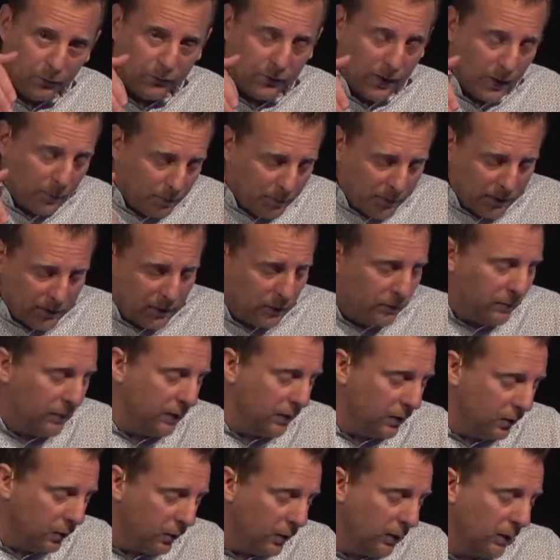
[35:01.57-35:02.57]
dumping the
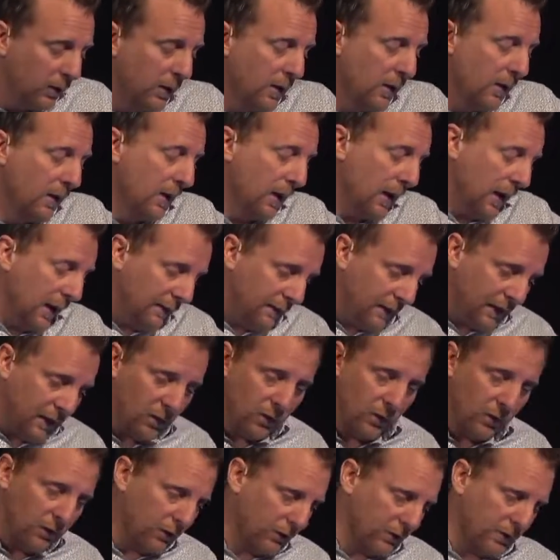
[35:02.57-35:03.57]
manure, and then
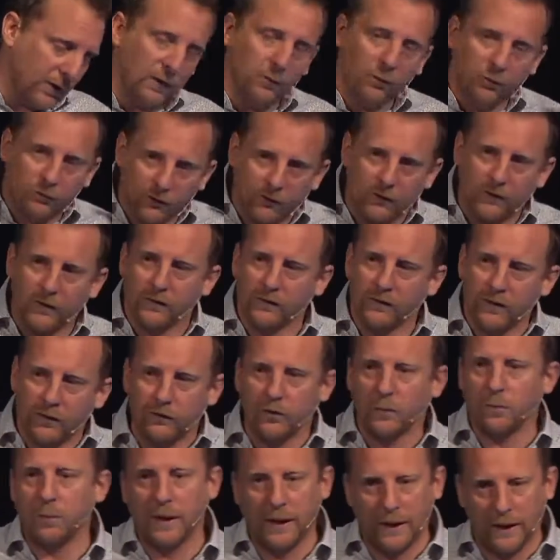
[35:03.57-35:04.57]
all this, it was just
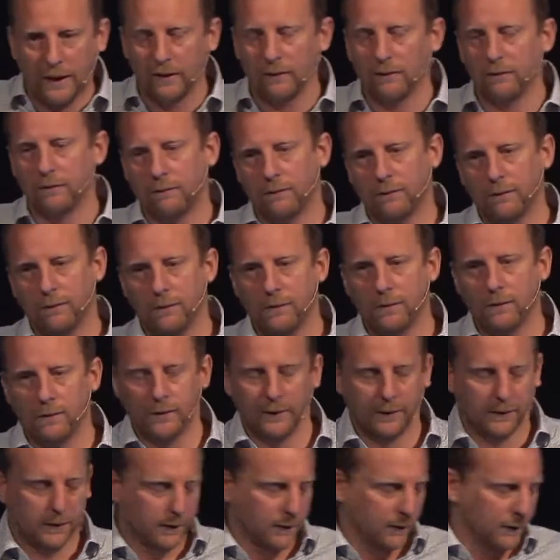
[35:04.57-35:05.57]
such a pain.
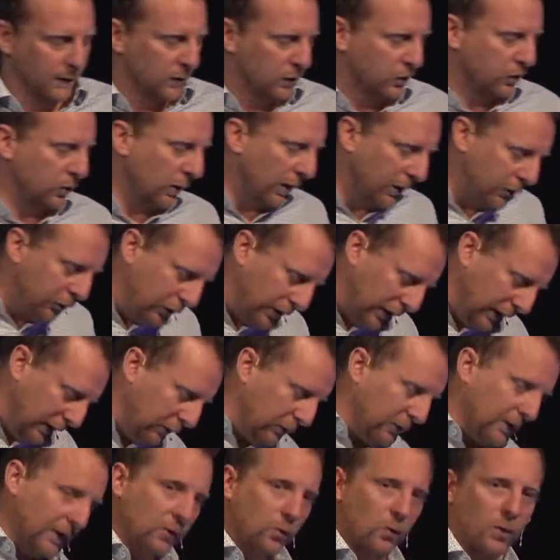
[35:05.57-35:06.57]
So I
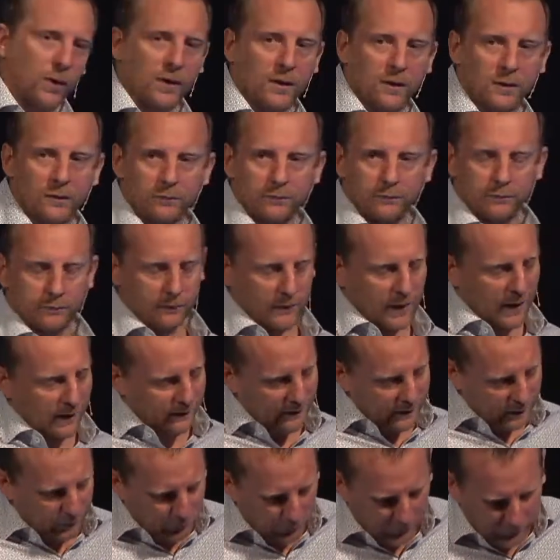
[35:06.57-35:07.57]
changed the oil. I
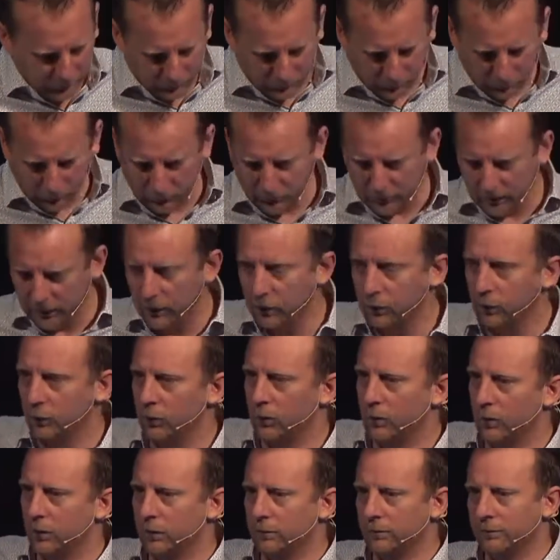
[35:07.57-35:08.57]
did research on
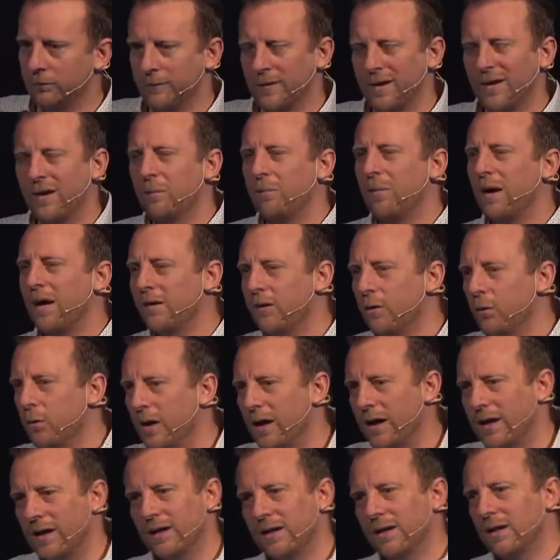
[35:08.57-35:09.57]
Google. By the
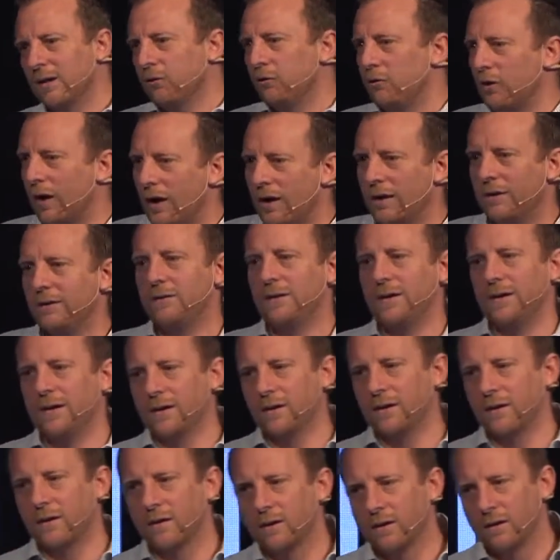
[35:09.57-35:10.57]
way, John
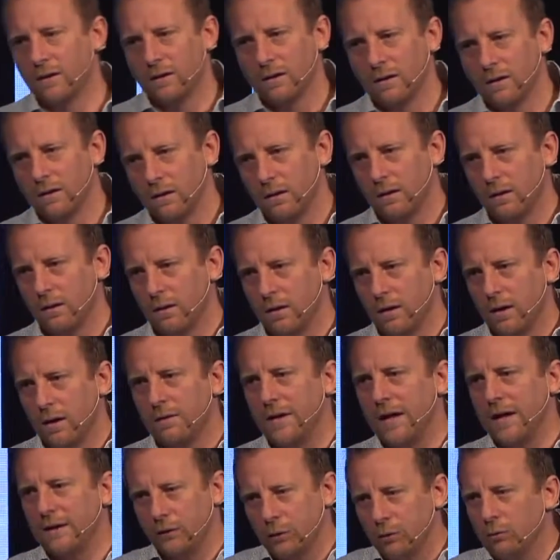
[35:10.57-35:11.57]
Deere,
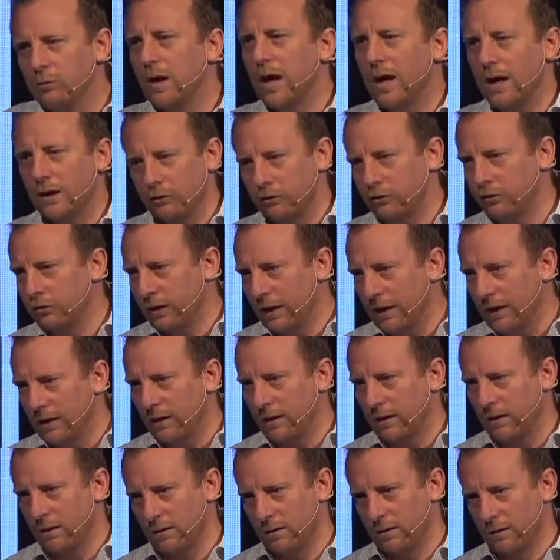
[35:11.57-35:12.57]
they do not
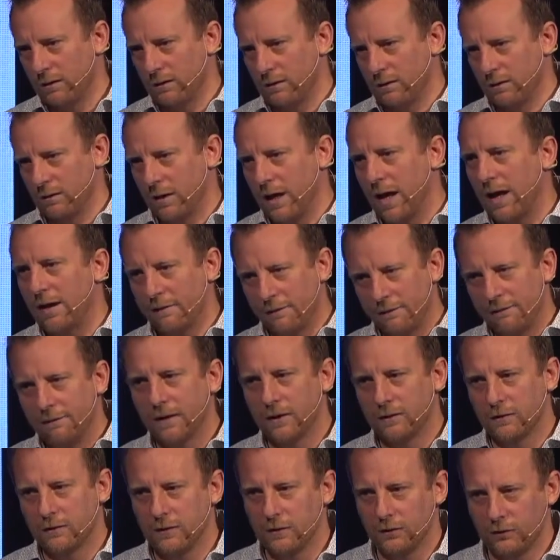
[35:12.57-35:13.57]
share how to
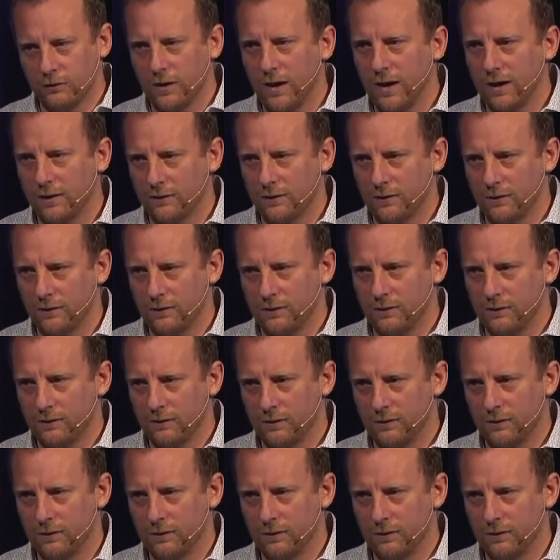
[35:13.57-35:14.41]
fix their tractors.